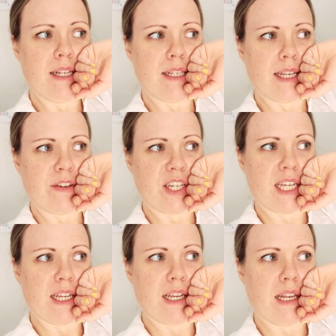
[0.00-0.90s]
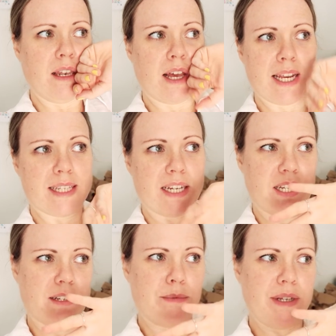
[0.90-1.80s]
see if she likes that.
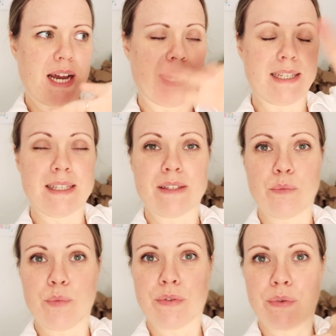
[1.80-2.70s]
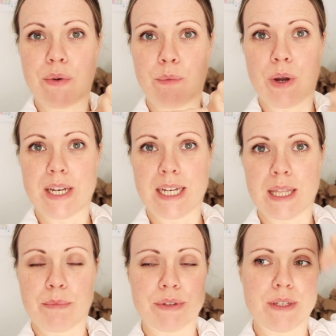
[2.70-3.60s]
She's asked me to add some different wording
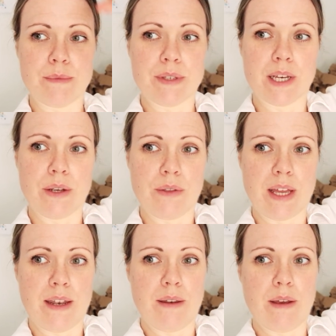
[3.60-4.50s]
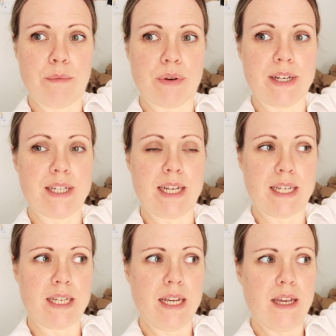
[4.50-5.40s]
at the bottom. So then
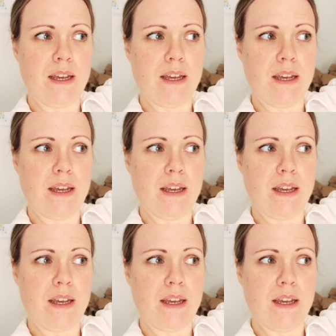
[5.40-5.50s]
printed,